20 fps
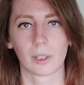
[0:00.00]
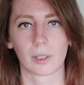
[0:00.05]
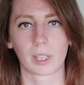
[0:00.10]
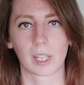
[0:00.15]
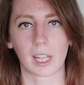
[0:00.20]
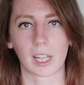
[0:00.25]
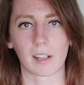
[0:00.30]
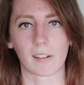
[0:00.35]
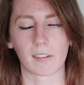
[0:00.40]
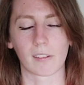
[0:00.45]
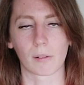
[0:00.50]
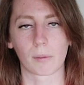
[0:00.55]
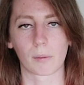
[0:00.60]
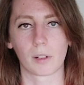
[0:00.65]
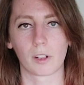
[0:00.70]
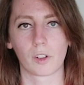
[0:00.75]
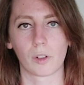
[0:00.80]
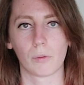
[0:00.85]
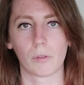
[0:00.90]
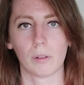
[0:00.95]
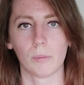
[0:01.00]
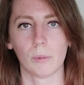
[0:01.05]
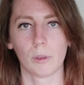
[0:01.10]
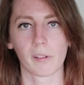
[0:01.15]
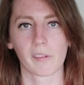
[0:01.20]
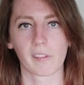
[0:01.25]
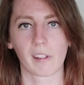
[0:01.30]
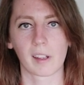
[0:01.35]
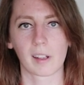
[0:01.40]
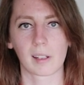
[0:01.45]
Okay, so I'm going to do one
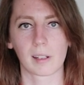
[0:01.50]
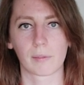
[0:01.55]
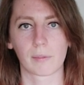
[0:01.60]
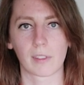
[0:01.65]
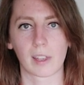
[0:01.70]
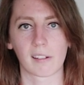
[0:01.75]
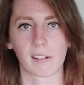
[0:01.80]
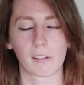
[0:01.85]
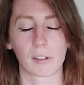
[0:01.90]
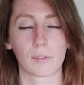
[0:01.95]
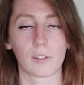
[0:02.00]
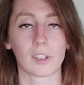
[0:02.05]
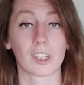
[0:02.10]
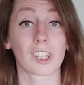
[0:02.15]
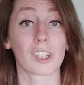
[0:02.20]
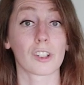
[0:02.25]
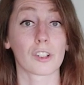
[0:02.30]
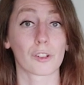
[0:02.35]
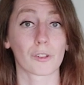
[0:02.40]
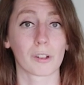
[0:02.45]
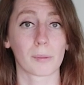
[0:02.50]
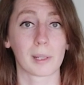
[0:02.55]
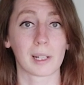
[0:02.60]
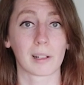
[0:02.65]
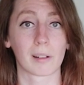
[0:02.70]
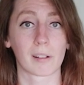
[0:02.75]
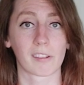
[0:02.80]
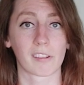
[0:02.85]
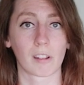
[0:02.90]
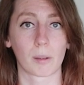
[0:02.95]
more cycle of that. So if you didn't join me
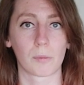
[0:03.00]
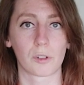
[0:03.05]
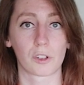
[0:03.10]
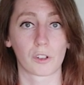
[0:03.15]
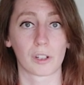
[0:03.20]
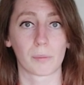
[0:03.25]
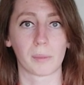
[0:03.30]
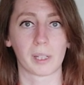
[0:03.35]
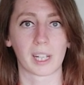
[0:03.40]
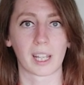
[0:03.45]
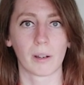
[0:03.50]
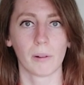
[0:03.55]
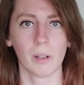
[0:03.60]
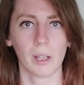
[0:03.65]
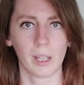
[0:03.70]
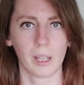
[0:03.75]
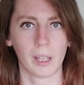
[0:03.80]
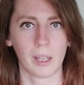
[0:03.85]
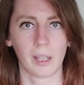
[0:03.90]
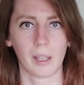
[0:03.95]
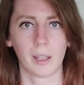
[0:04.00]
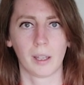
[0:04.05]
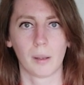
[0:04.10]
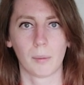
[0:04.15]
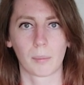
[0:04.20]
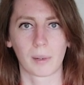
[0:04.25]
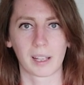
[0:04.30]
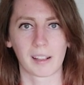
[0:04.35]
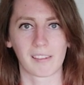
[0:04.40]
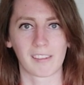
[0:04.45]
last time, join me now.
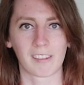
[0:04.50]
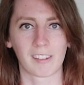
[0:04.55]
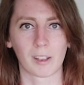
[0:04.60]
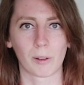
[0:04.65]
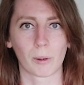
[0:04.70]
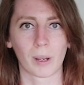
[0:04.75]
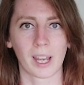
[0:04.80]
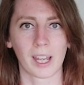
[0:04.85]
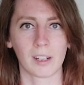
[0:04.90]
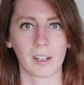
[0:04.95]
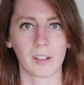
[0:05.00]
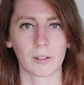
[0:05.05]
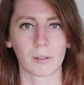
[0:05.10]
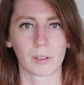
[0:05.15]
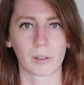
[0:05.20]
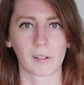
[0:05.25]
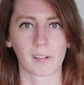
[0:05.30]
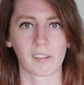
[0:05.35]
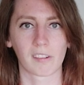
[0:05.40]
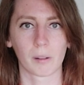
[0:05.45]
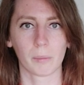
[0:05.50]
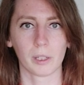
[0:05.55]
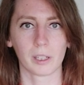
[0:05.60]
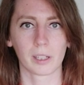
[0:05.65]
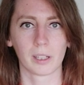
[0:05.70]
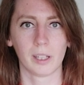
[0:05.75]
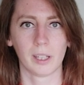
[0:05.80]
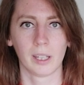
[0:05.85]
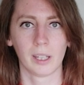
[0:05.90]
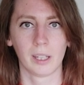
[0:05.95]
Place your hand on your stomach.
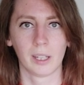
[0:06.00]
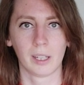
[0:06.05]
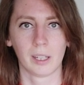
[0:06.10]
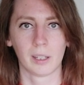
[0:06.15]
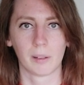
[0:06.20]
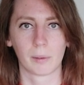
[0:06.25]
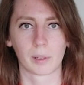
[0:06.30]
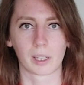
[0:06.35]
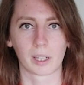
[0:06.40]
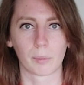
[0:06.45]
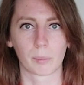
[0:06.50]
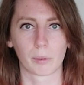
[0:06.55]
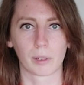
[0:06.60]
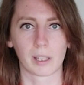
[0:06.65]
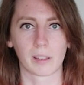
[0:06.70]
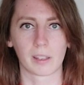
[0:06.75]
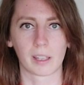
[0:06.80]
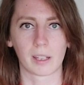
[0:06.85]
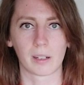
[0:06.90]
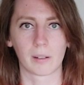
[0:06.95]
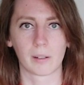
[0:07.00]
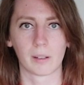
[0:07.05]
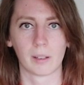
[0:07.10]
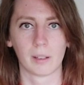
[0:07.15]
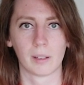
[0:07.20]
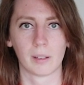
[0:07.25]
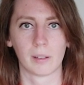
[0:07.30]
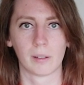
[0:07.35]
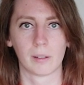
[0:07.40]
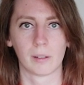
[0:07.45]
We're going to breathe in.
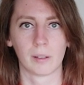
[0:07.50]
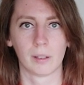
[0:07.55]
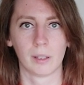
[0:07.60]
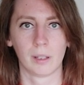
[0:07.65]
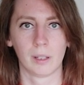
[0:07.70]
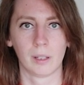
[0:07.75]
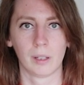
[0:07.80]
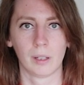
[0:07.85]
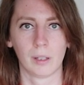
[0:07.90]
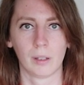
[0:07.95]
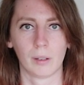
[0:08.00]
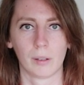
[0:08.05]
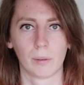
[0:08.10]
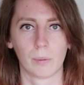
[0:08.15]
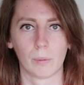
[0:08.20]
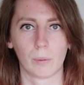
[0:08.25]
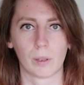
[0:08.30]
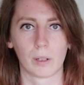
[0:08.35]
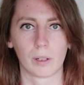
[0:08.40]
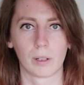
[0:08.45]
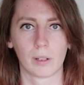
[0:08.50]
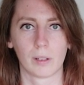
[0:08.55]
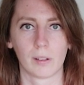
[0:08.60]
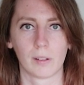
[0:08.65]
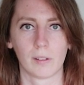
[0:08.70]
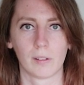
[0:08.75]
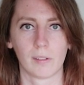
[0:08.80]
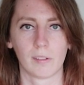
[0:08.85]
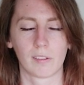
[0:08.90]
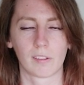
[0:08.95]
1,
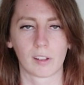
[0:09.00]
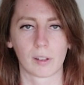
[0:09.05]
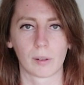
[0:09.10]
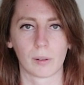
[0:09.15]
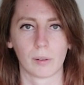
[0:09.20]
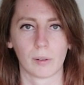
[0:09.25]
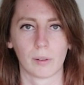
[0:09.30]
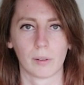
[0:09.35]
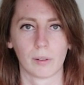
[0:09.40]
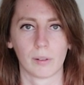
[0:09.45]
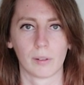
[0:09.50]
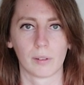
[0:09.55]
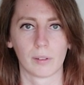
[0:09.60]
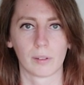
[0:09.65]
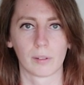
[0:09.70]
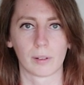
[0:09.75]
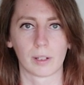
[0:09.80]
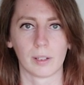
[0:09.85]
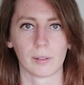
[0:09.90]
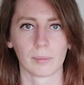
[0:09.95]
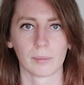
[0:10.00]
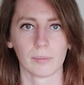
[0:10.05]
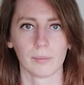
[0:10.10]
2, 3.